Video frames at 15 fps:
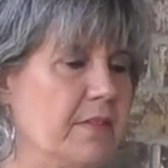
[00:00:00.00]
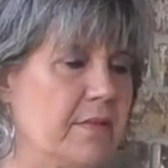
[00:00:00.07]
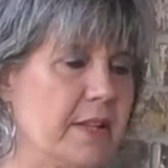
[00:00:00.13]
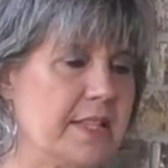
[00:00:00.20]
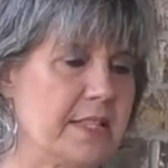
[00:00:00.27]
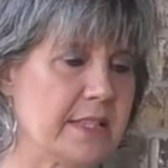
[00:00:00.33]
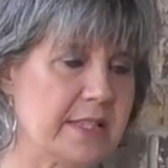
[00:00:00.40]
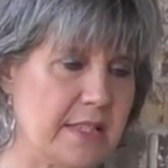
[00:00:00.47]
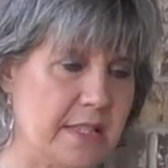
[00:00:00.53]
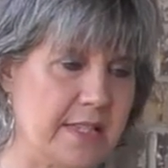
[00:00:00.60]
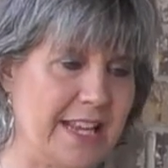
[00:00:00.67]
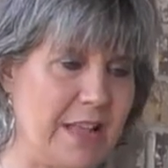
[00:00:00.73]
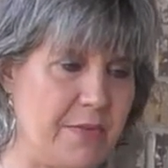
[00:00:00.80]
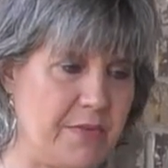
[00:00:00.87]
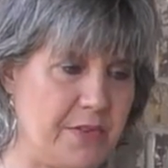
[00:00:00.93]
Let's listen
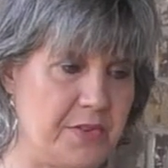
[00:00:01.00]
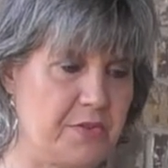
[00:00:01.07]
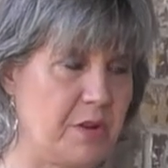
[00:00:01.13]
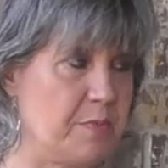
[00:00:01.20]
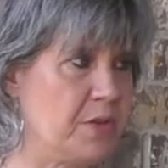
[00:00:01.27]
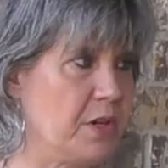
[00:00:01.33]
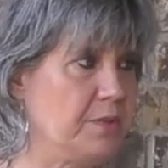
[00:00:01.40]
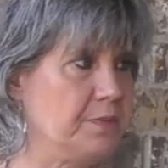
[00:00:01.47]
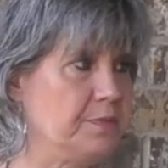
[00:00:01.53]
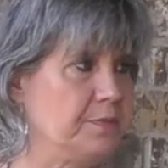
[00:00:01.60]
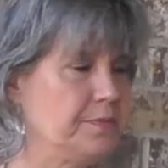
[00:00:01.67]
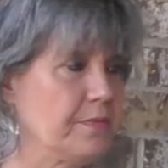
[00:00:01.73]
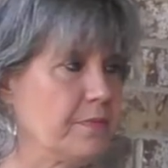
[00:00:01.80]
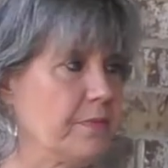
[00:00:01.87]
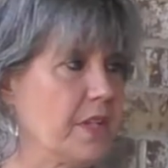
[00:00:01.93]
together to the scripture.
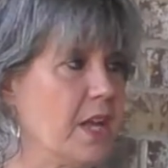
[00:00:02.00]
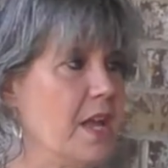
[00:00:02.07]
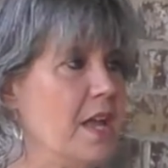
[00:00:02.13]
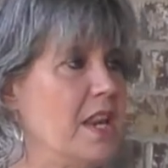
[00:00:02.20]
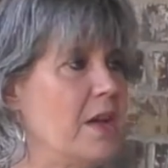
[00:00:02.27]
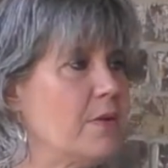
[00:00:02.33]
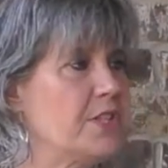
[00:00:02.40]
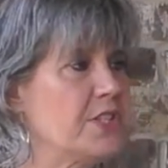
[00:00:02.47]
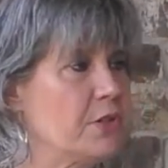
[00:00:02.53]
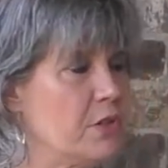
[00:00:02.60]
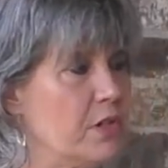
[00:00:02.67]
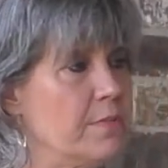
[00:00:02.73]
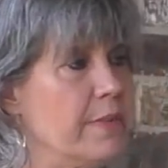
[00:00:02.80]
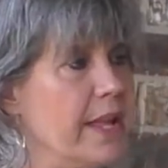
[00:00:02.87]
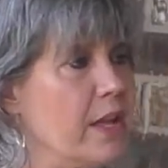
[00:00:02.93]
Now a
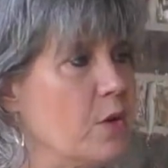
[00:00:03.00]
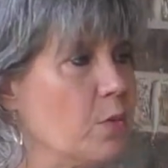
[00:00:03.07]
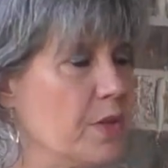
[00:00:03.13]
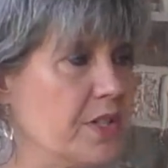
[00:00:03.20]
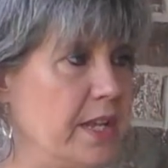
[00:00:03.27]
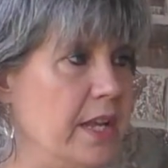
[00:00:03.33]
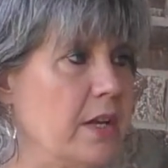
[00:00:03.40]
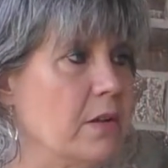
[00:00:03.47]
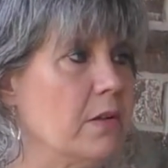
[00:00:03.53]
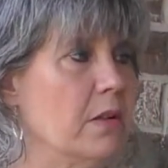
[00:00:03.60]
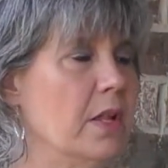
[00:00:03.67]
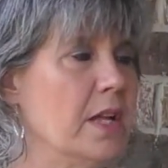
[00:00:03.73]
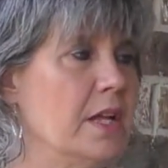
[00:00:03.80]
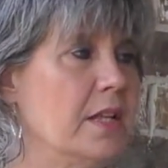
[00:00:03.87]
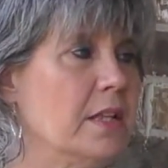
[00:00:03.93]
certain man was
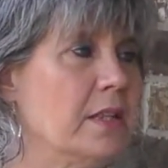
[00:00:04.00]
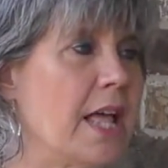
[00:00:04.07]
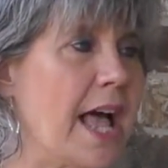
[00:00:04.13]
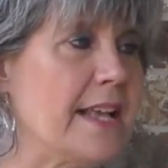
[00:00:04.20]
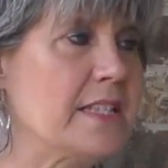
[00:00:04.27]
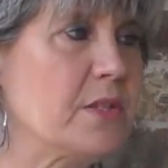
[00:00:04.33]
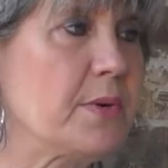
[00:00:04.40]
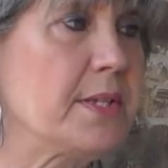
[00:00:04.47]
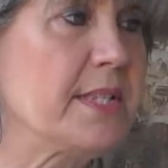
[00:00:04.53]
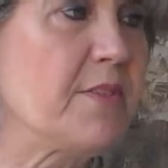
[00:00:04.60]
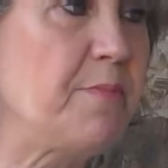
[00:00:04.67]
ill, Lazarus